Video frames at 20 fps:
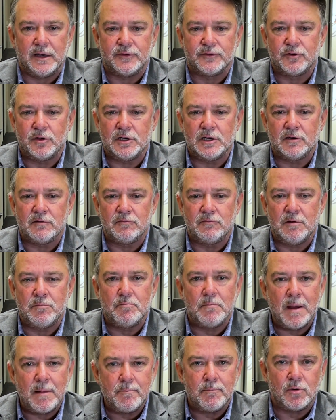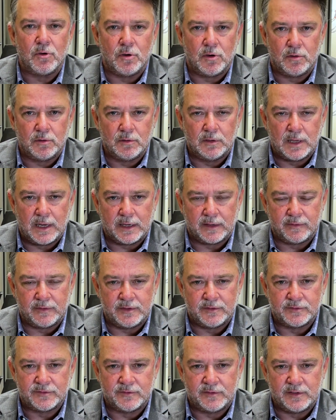It's good to remember
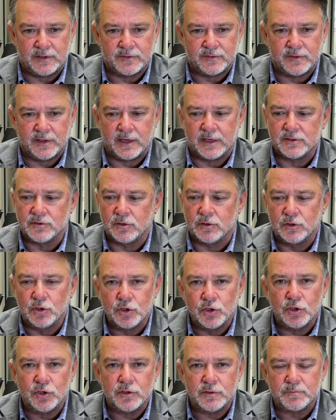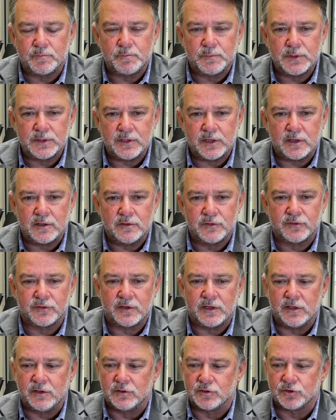these things, or learn particular
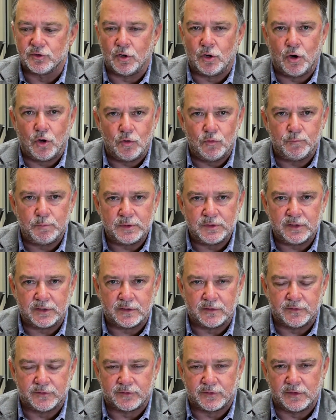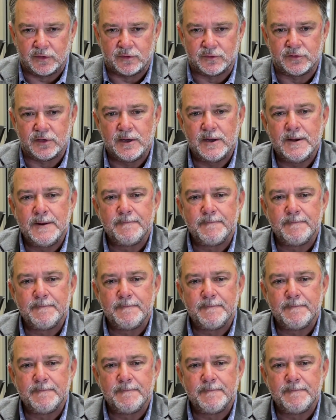skills, or hone particular skills.